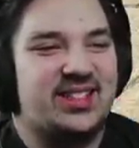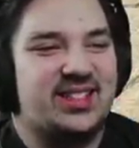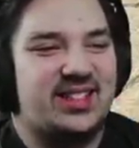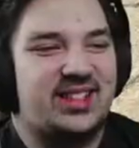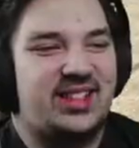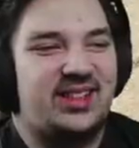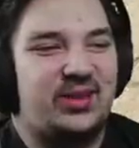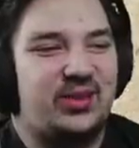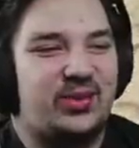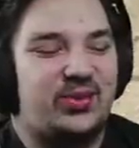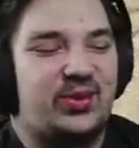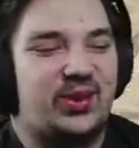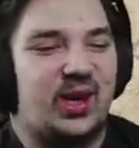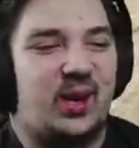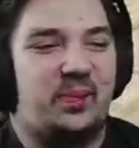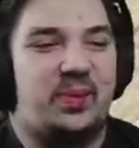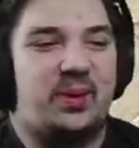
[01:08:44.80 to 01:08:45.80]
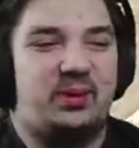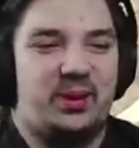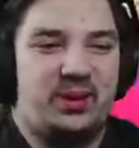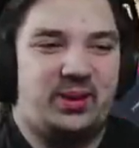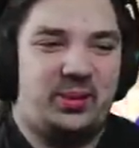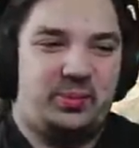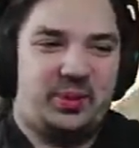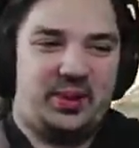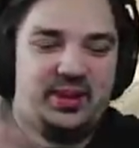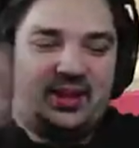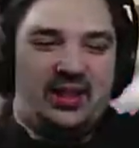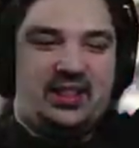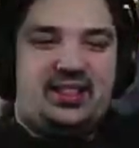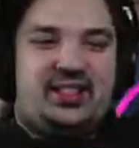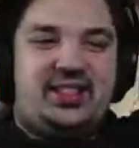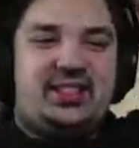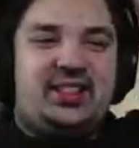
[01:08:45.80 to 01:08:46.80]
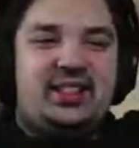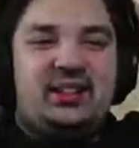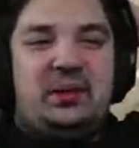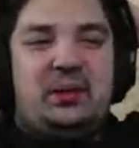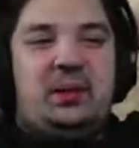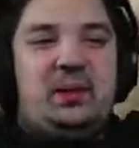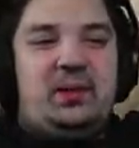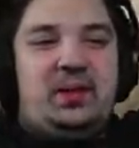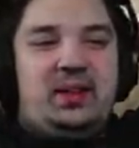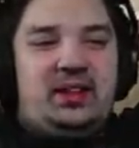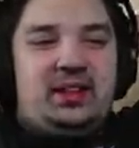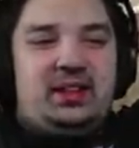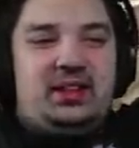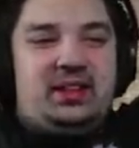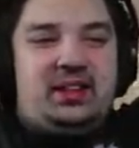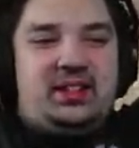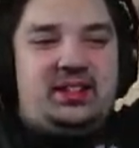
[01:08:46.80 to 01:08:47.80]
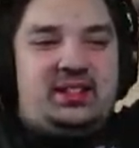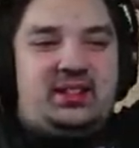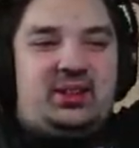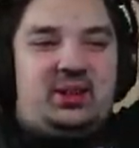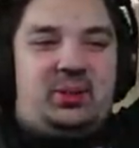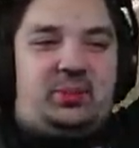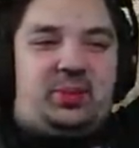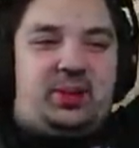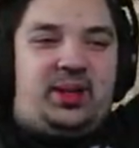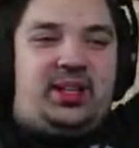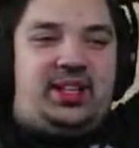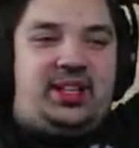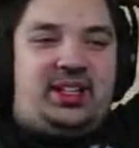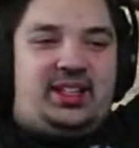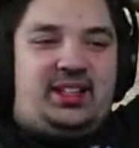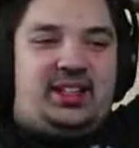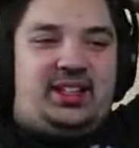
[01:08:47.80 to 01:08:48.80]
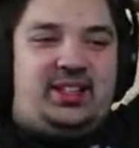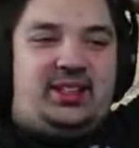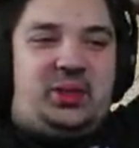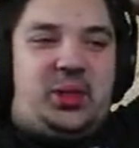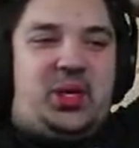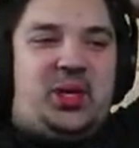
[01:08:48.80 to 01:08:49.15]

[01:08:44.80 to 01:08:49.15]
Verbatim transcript: to see you flopping around the pit lane here. Because you go to brake and then